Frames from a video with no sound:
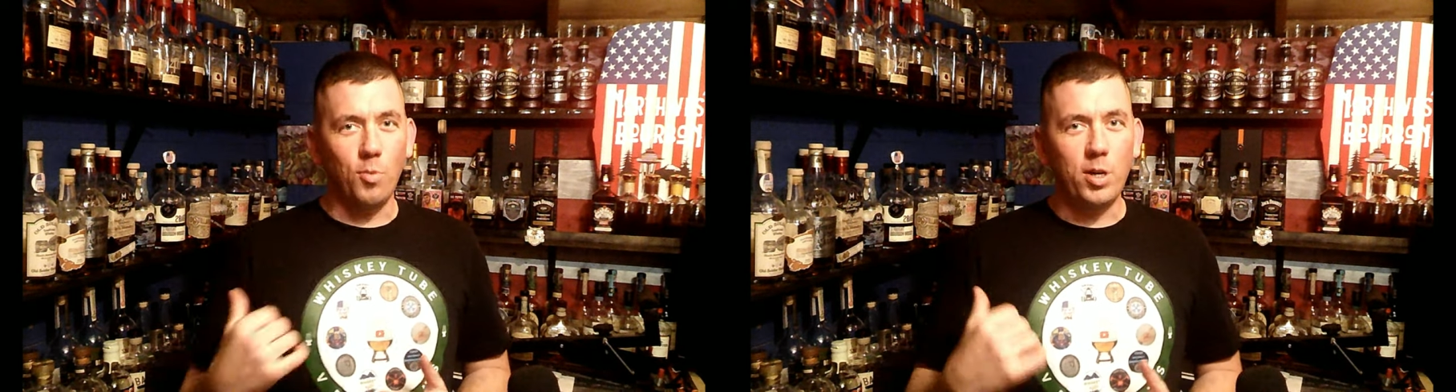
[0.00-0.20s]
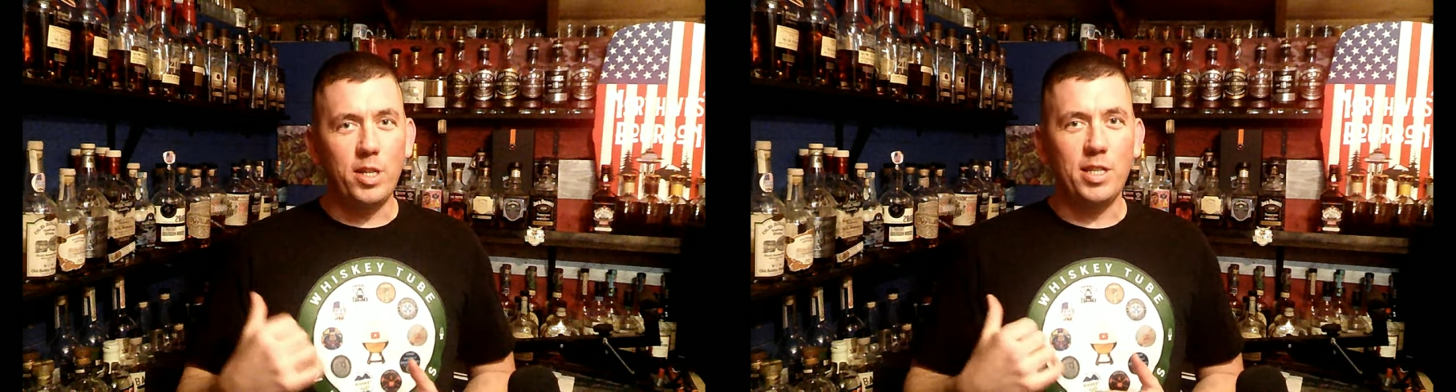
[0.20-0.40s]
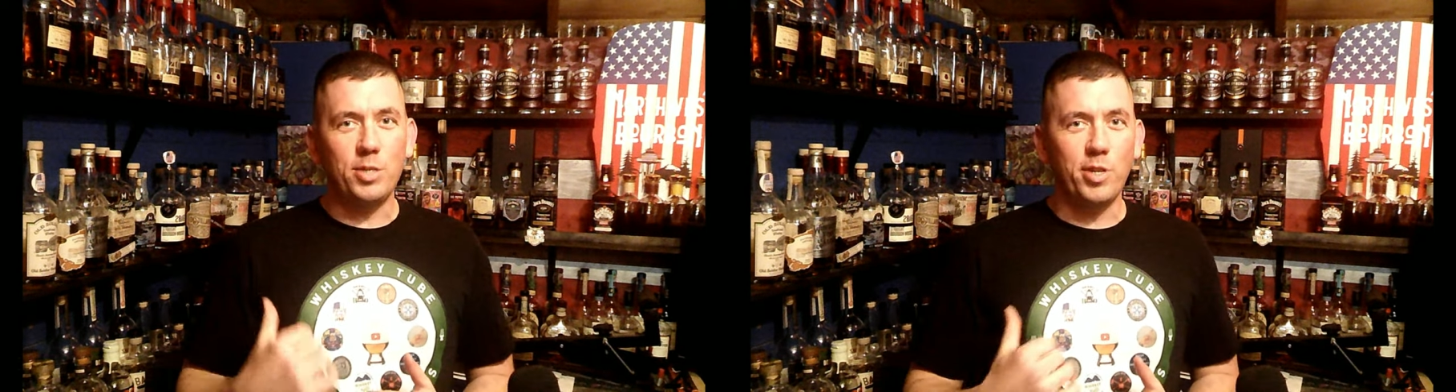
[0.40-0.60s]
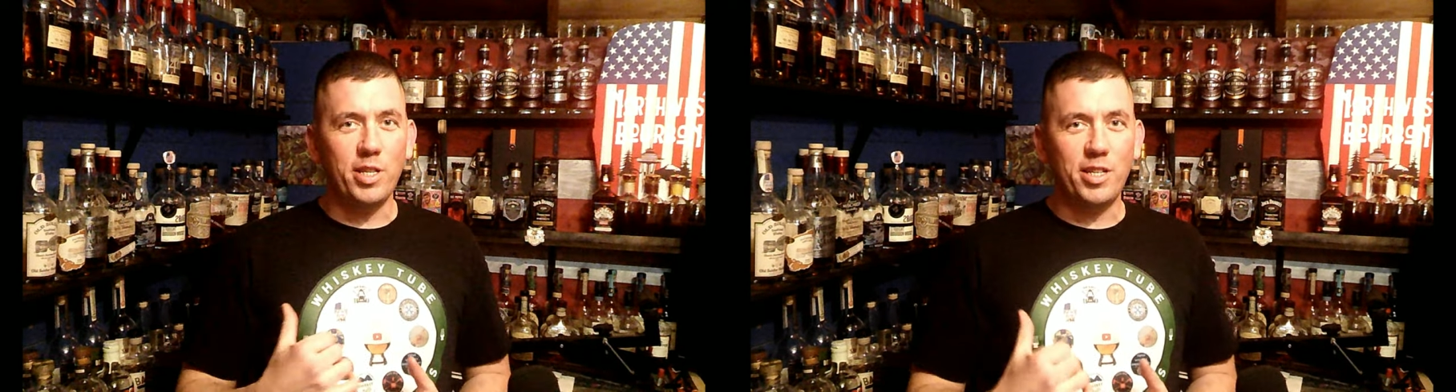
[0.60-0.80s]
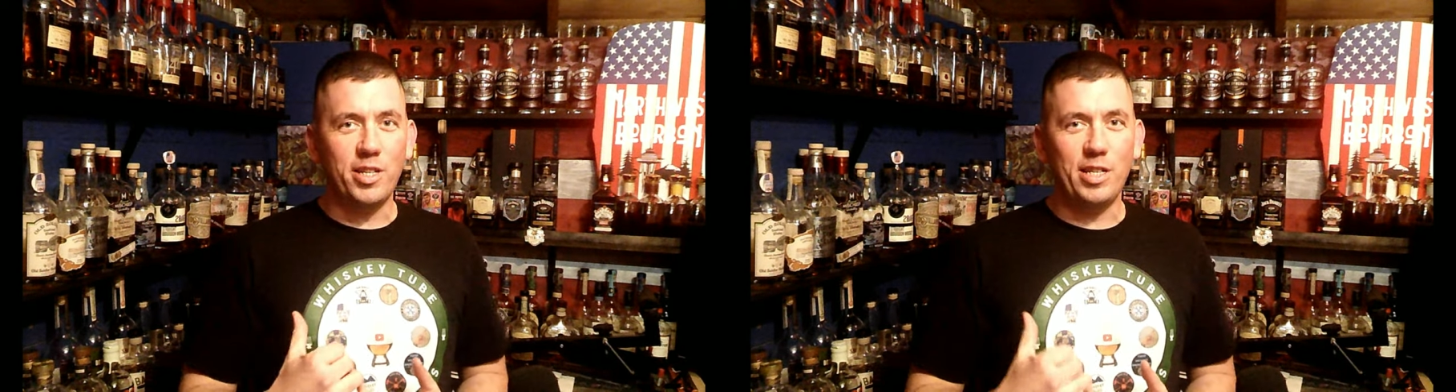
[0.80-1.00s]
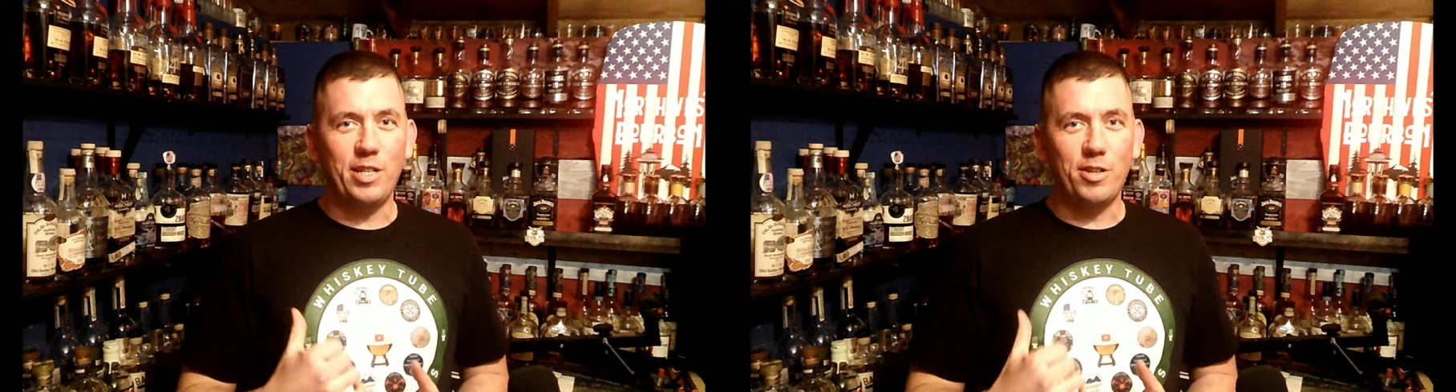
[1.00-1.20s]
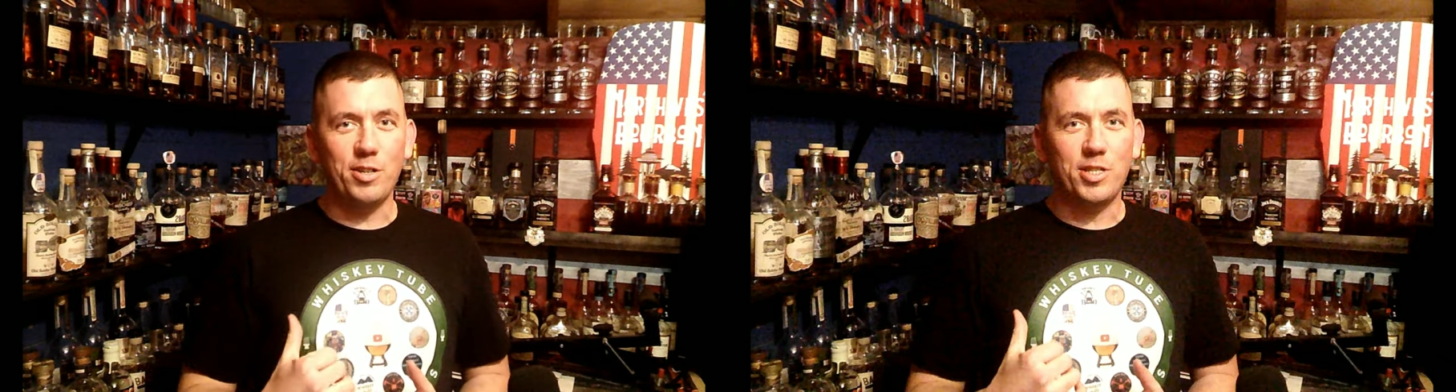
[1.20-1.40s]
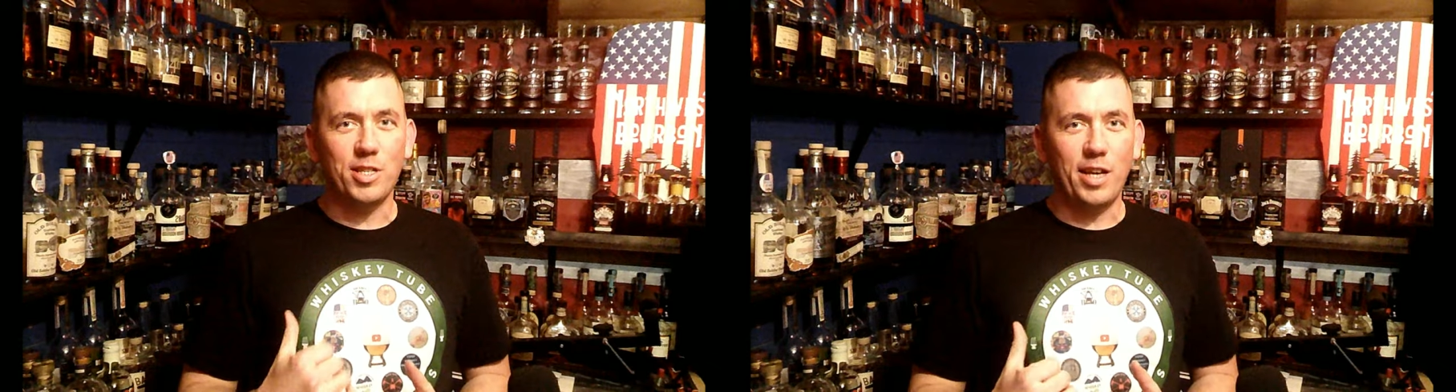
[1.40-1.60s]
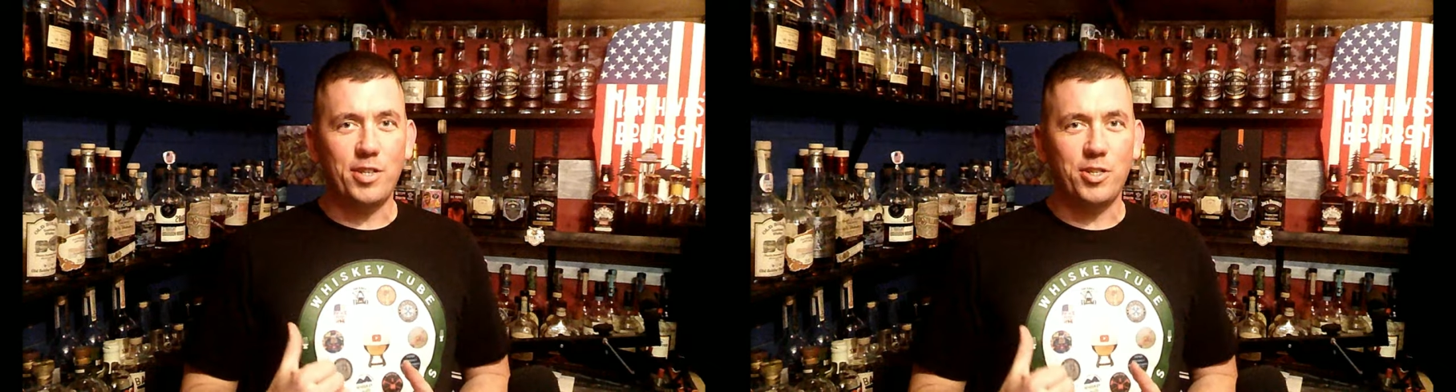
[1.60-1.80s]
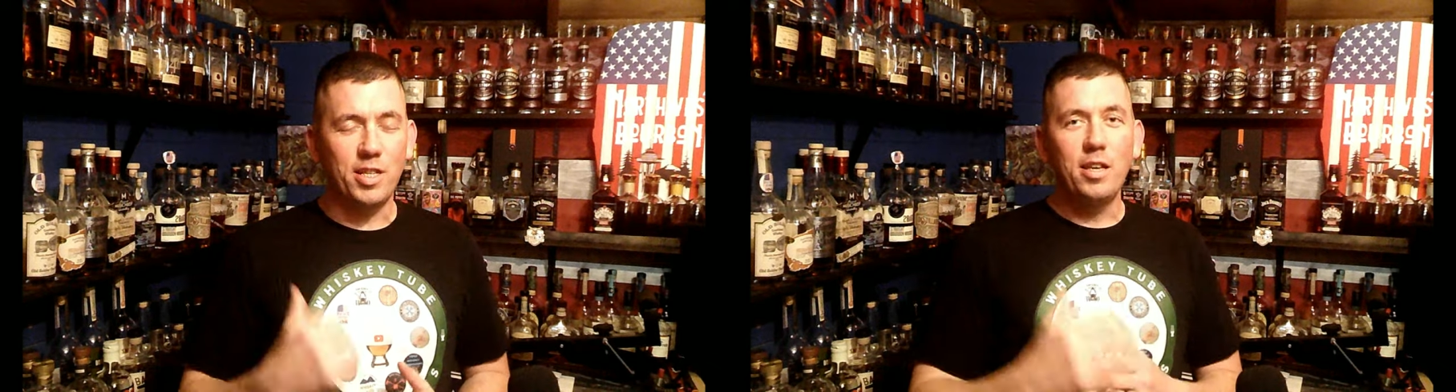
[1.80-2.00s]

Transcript: one of these really good hero selections